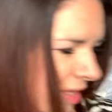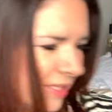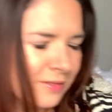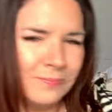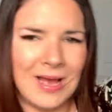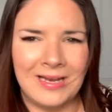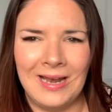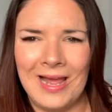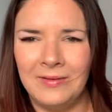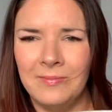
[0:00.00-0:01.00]
this
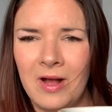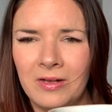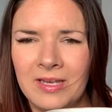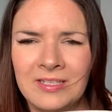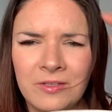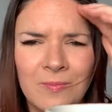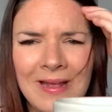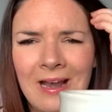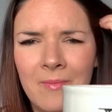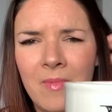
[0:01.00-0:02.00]
Matalan mug. It's not a
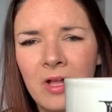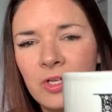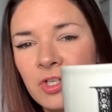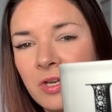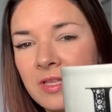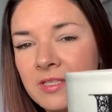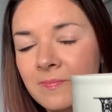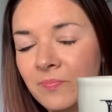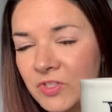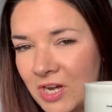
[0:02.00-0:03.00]
Matalan mug. I'll show you this
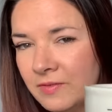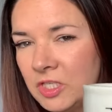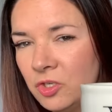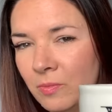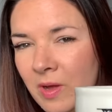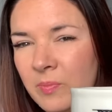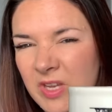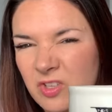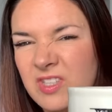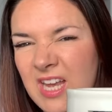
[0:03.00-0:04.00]
charity shop mug, but
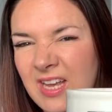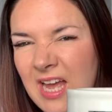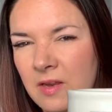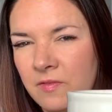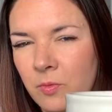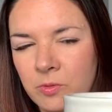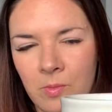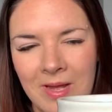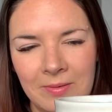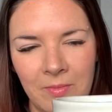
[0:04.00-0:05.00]
you'll see it again if you watch
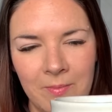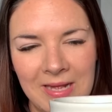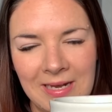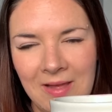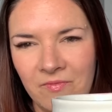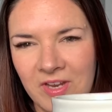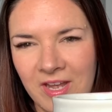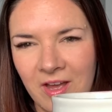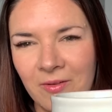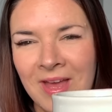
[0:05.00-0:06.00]
my Matalan
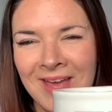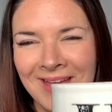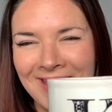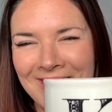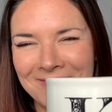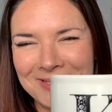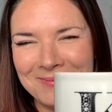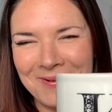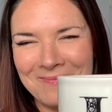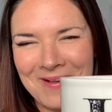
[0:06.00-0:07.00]
video. It was
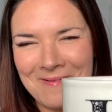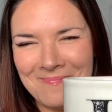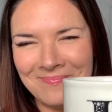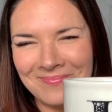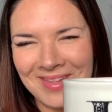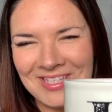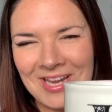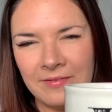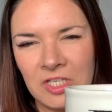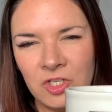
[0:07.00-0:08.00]
from a
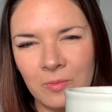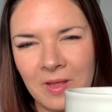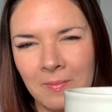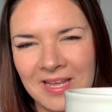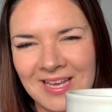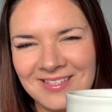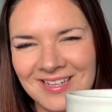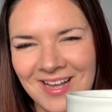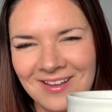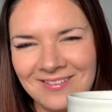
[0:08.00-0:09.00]
charity shop a couple of years
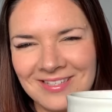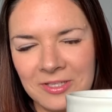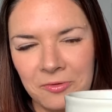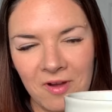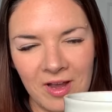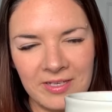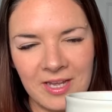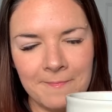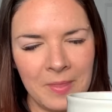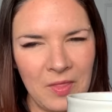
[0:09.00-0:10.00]
ago, Sue
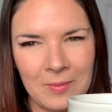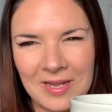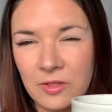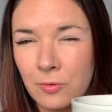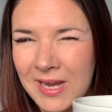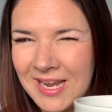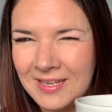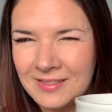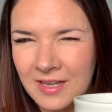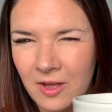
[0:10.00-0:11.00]
Ryder, I think about 3
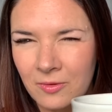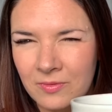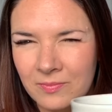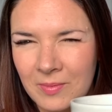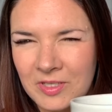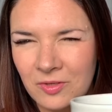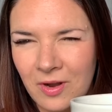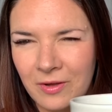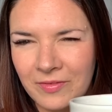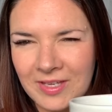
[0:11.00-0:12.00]
years ago, maybe
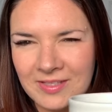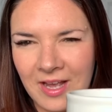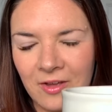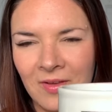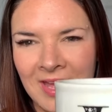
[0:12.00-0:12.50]
2.5 years ago.